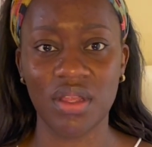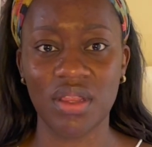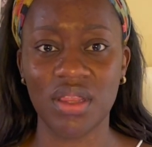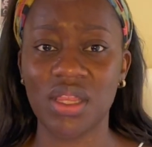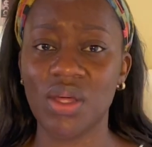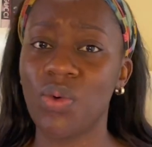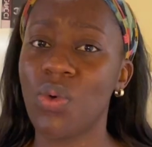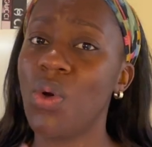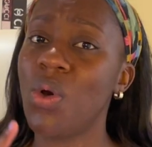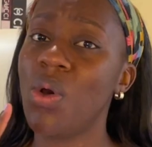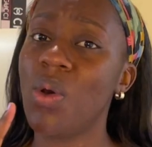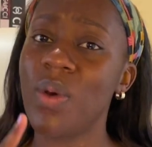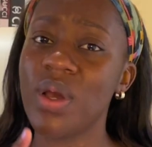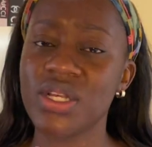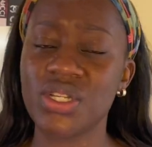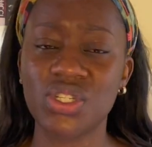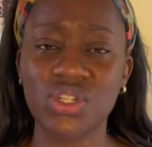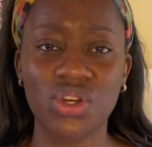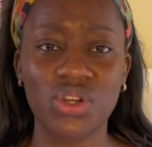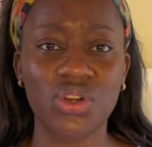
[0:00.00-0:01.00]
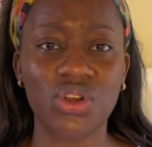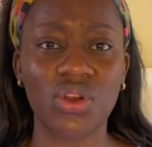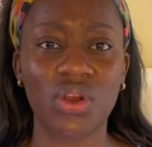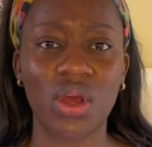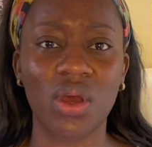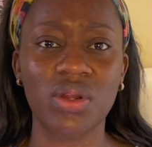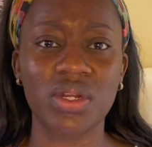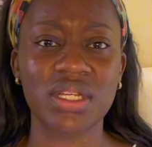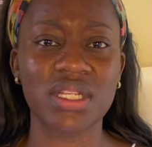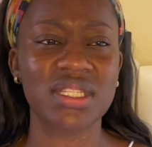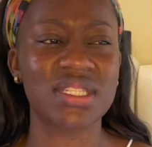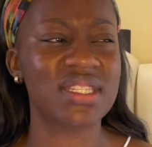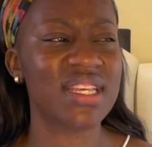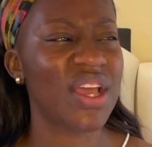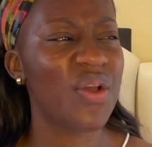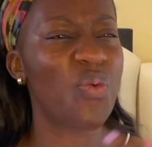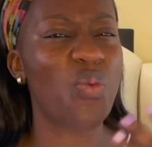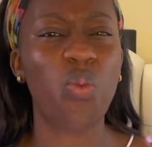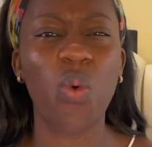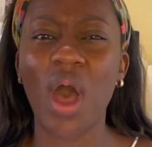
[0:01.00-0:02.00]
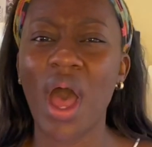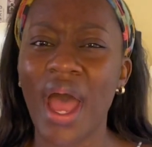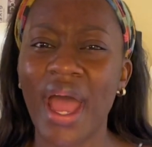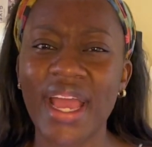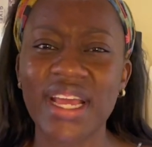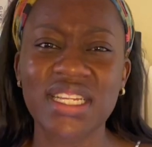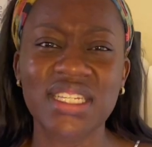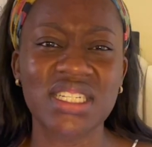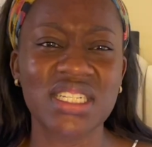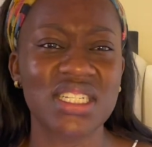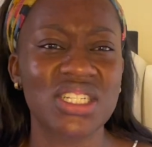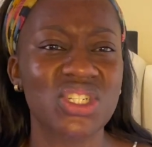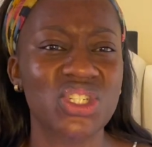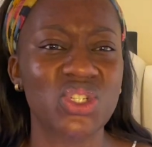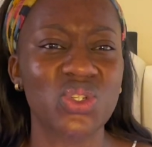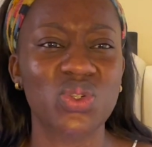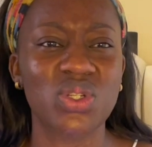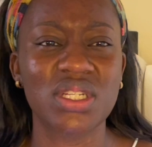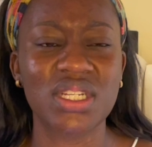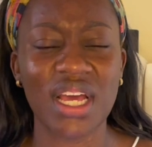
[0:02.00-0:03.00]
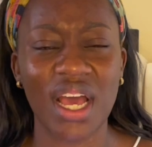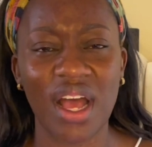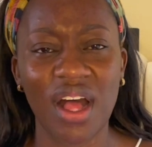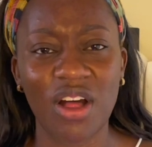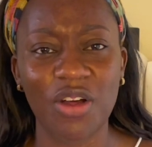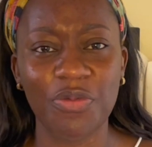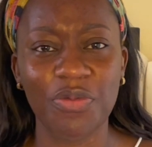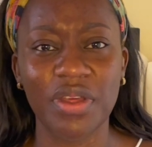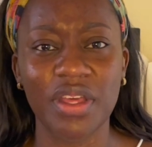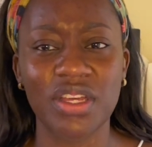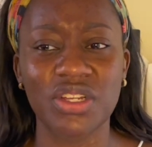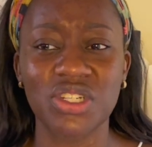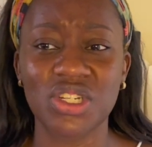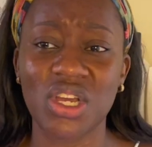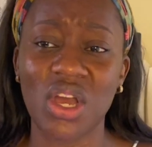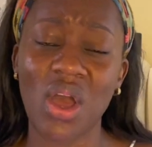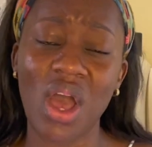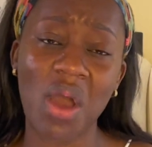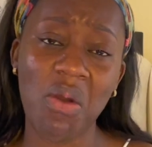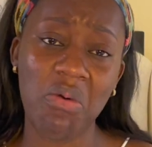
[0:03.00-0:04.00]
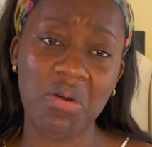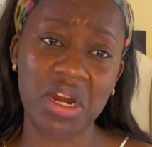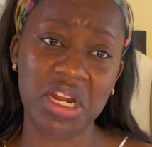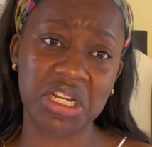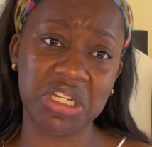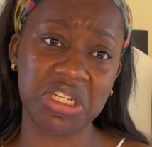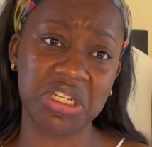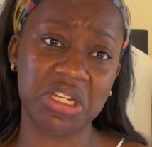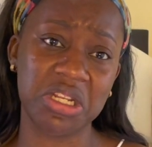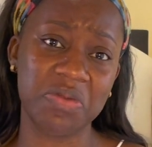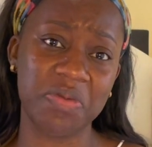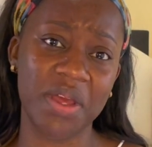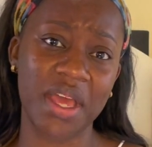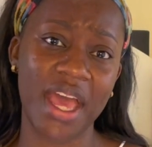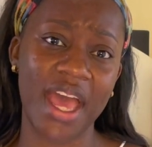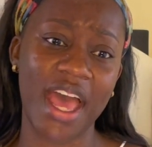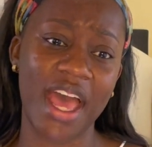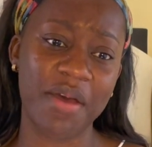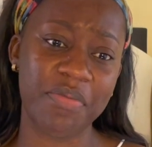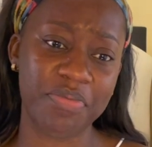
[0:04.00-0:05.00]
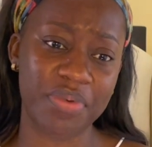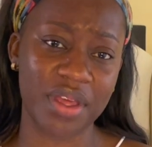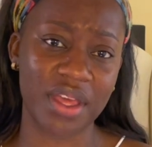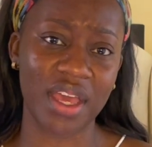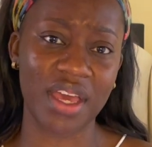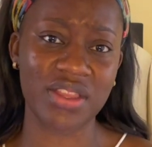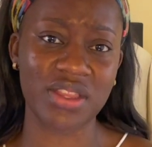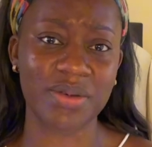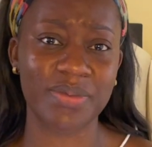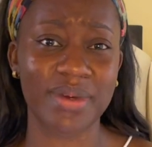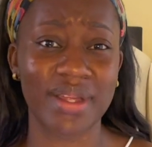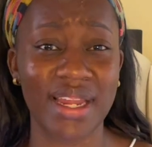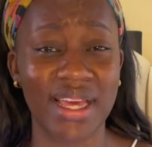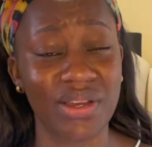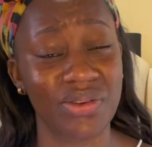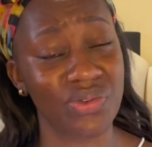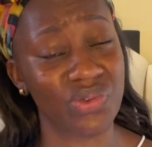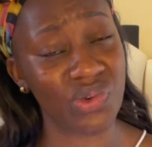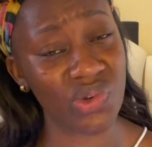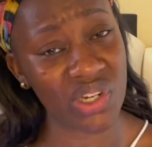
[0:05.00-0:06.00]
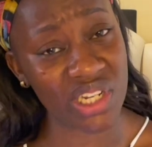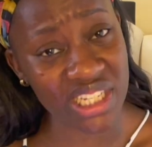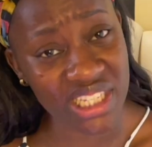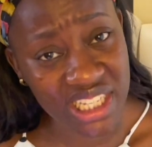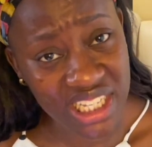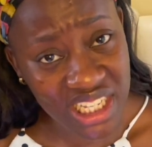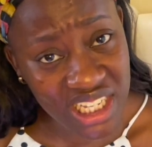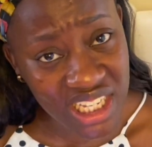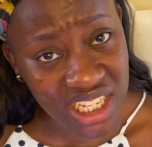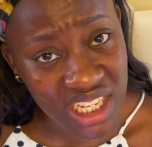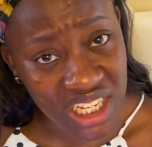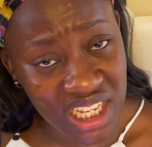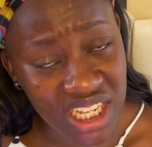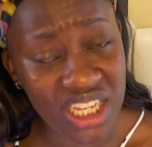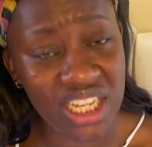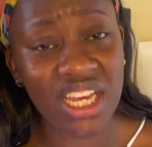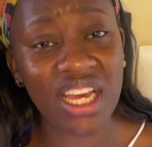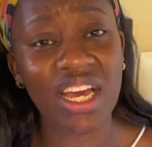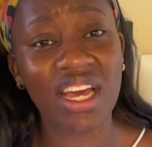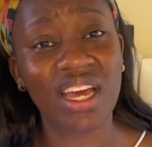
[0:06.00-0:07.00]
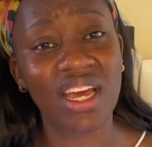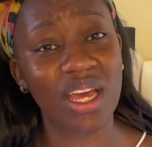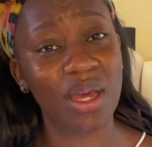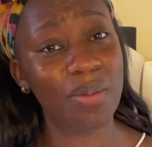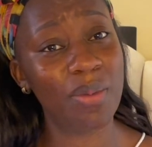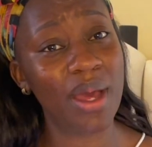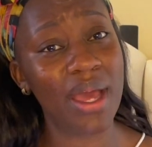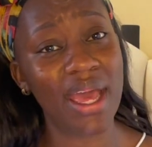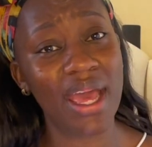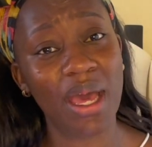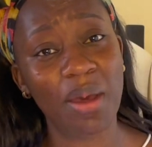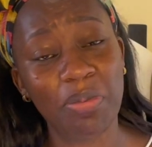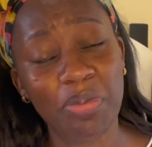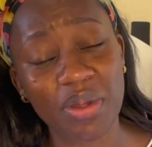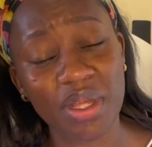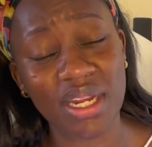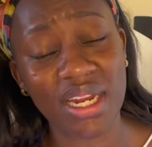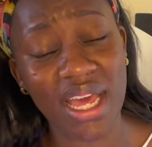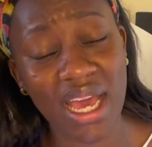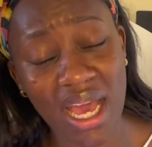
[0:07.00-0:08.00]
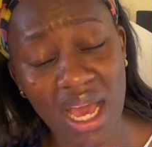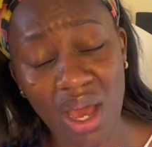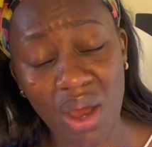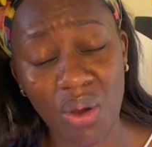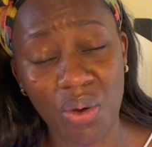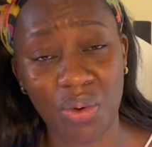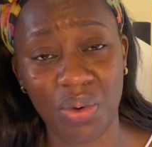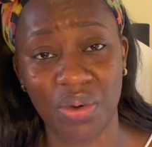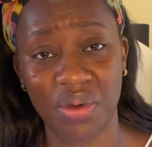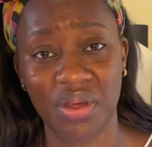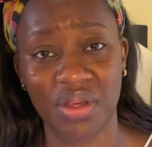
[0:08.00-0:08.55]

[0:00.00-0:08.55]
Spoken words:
They will always turn around and say, why didn't you tell me? And you go, I wanted you to be happy. And they'll be like, really? Am I happy now?